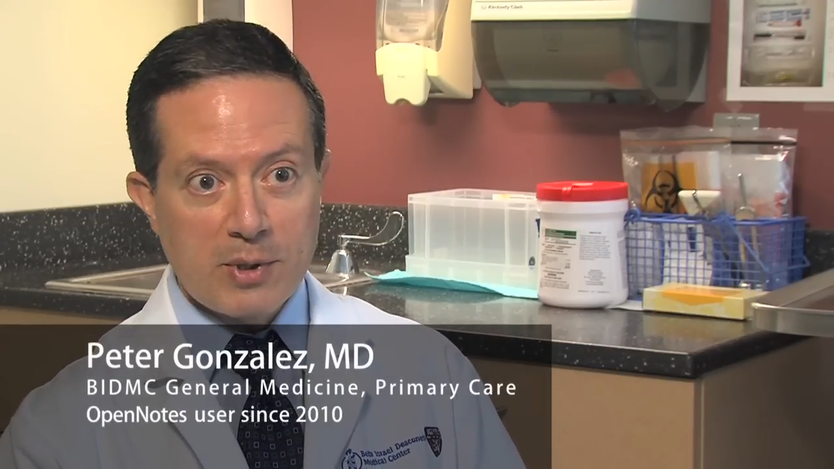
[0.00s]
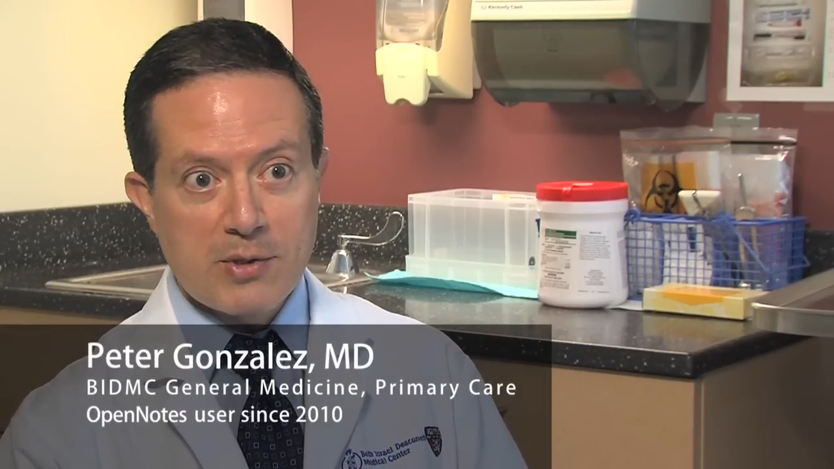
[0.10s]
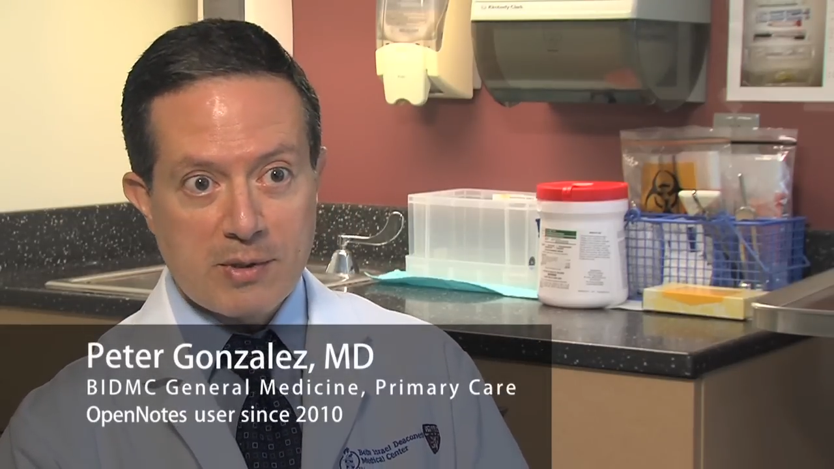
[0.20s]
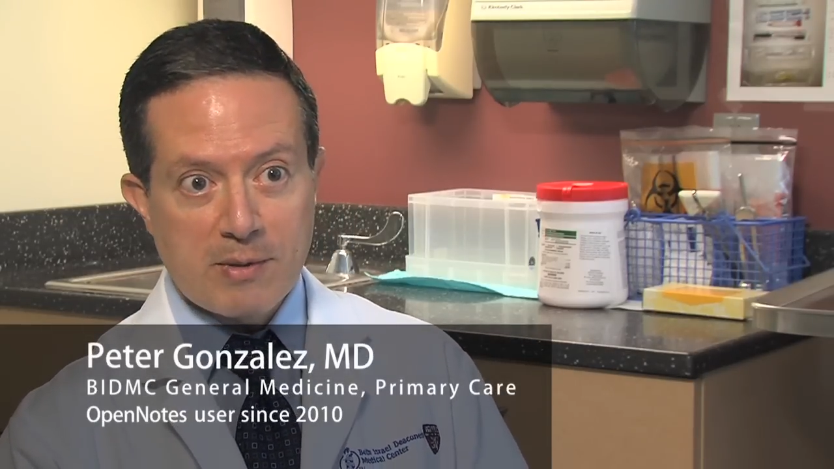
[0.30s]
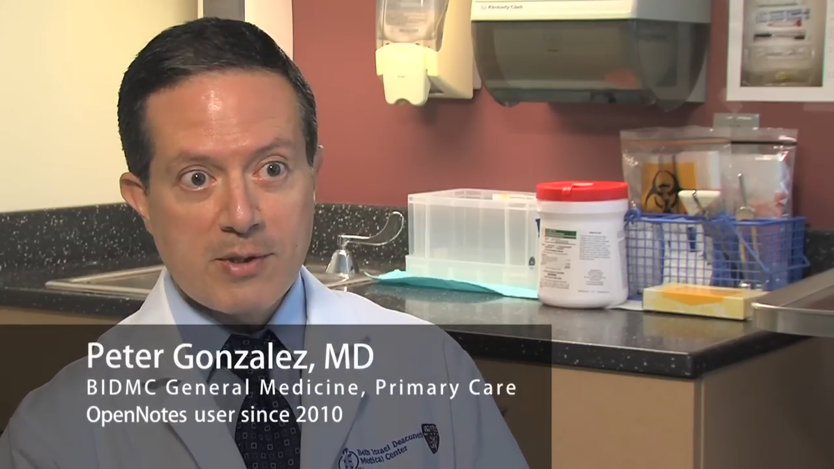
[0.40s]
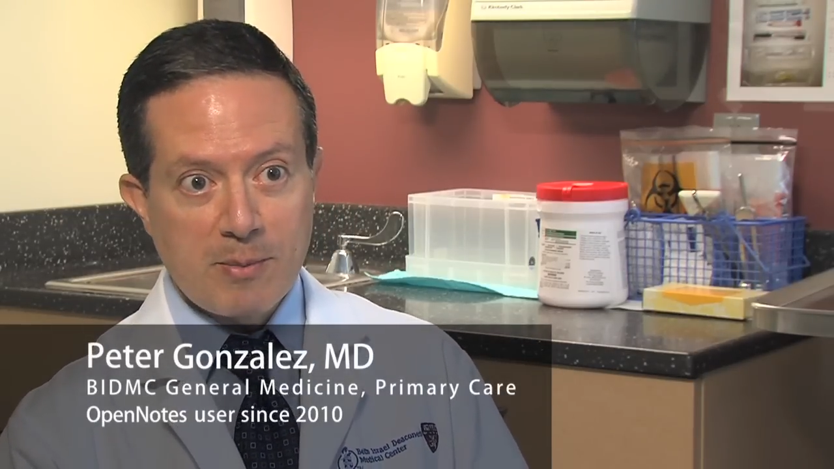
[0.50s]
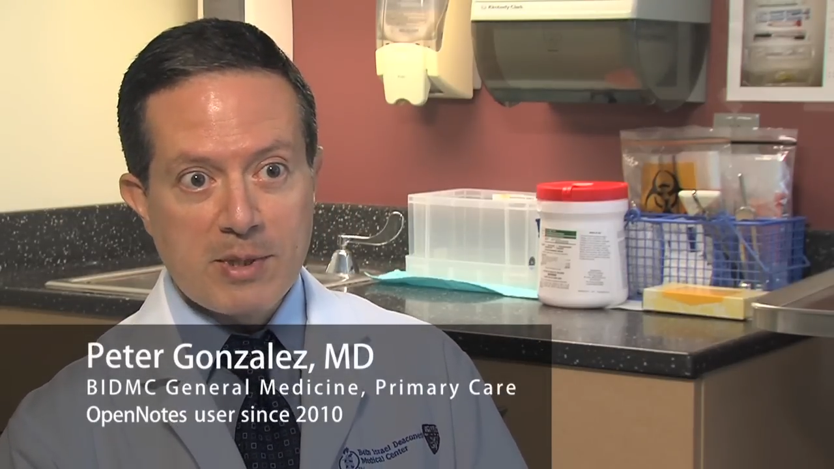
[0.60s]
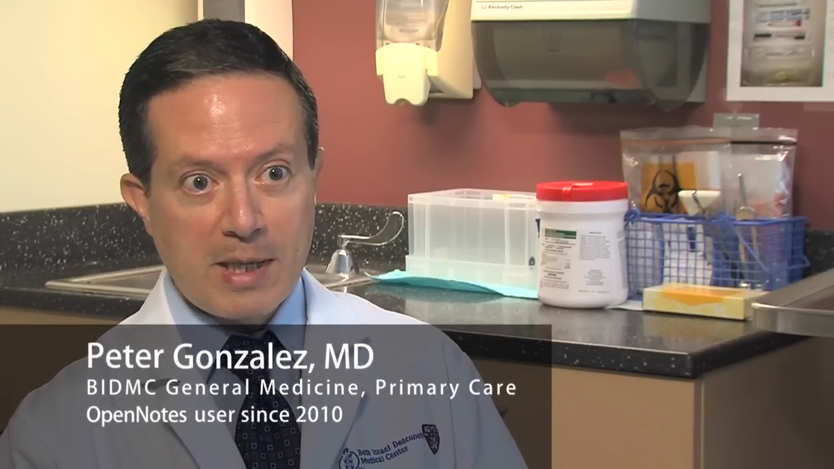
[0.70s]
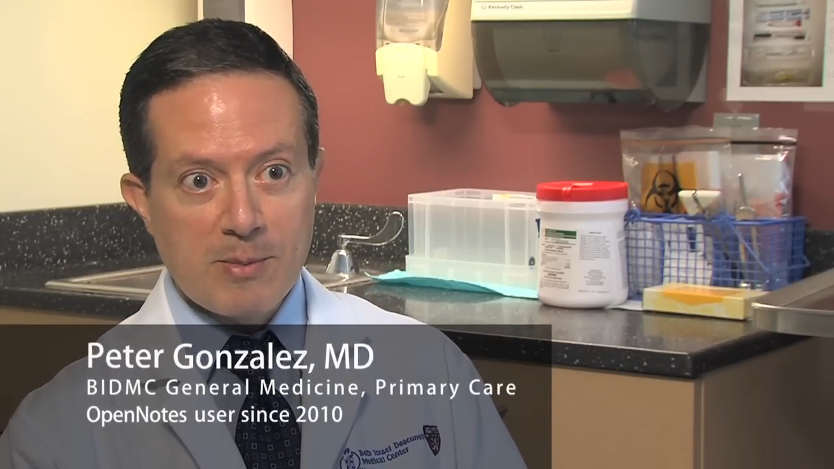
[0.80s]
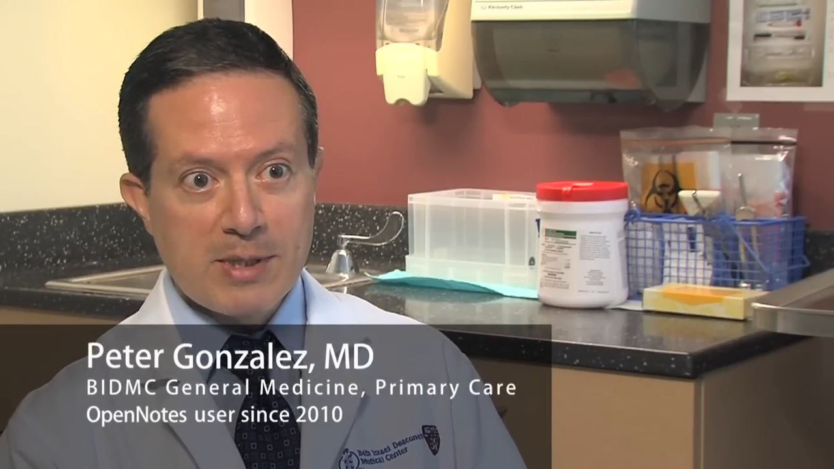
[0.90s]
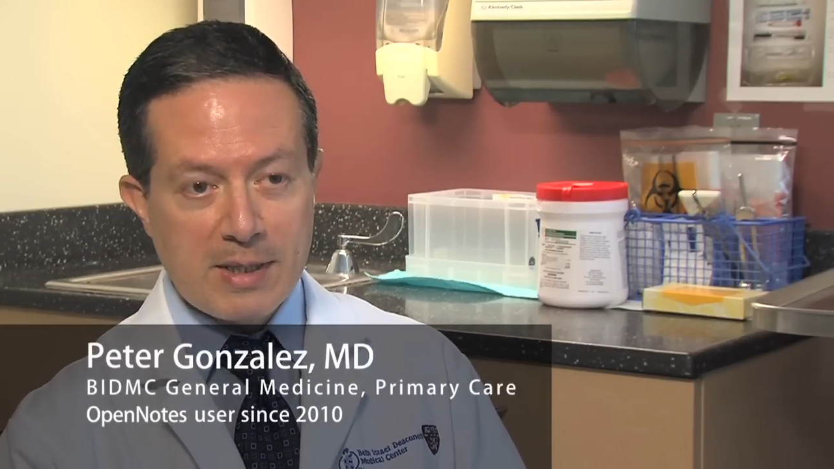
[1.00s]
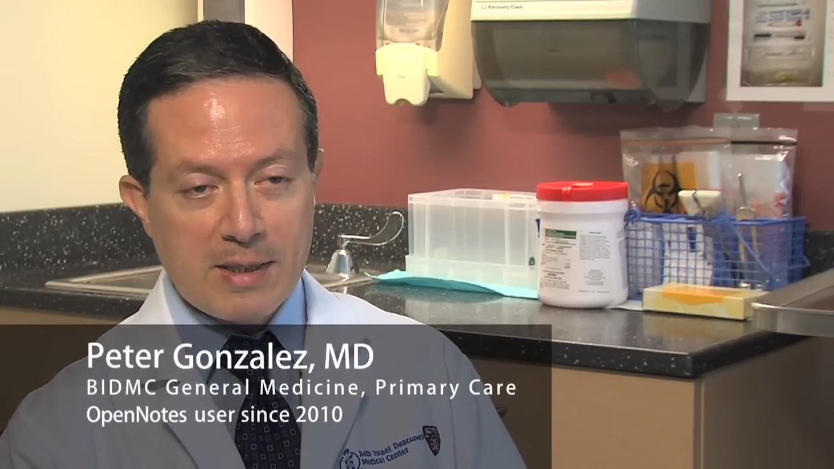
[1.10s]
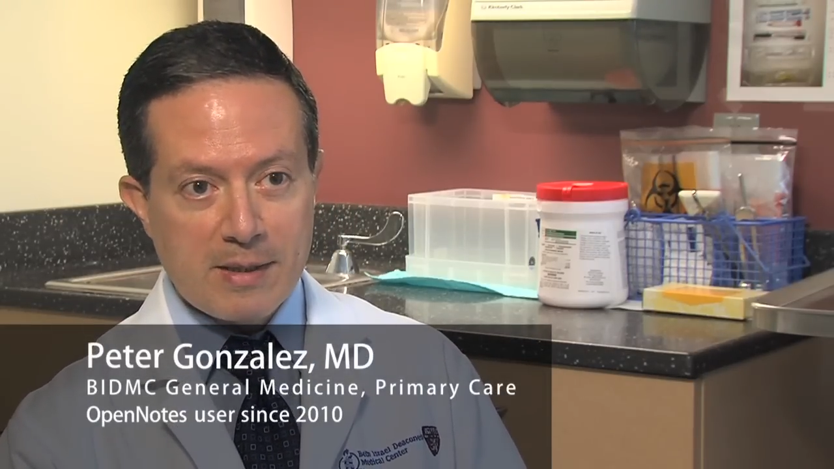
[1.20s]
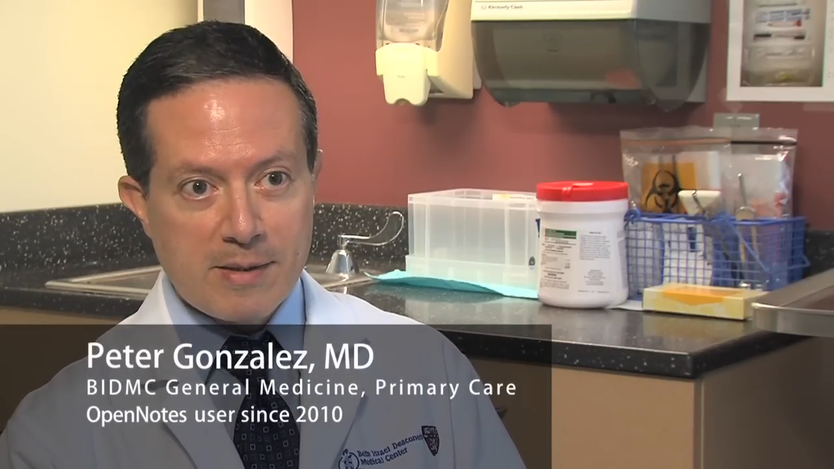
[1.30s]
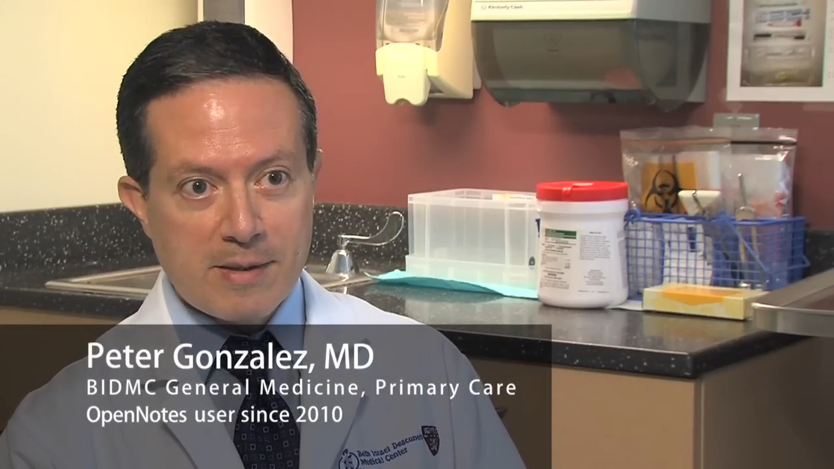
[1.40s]
which sometimes it
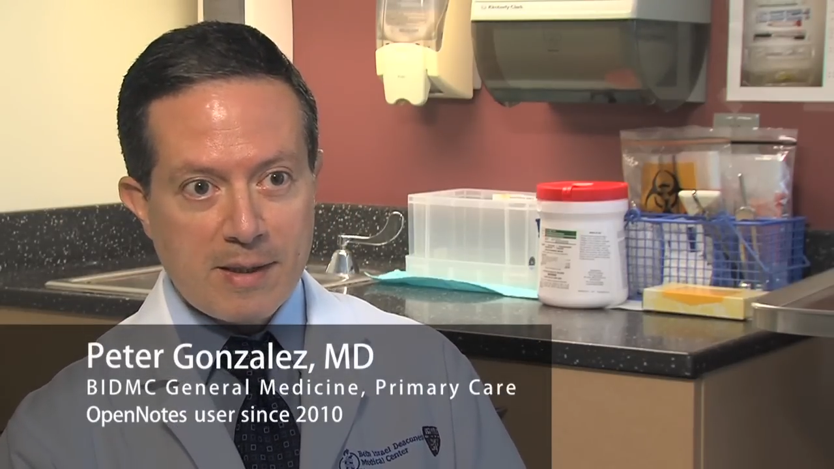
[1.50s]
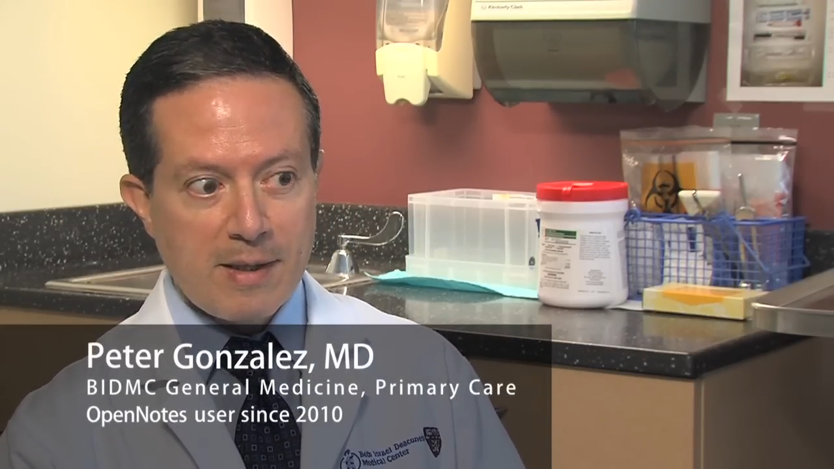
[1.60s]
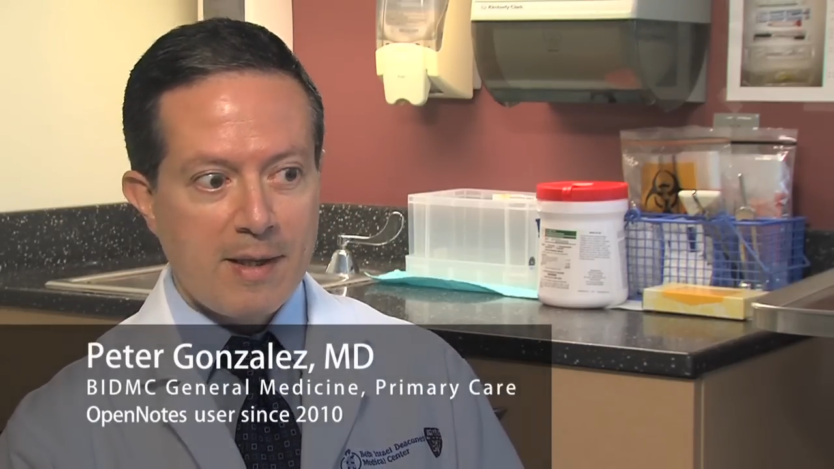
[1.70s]
is,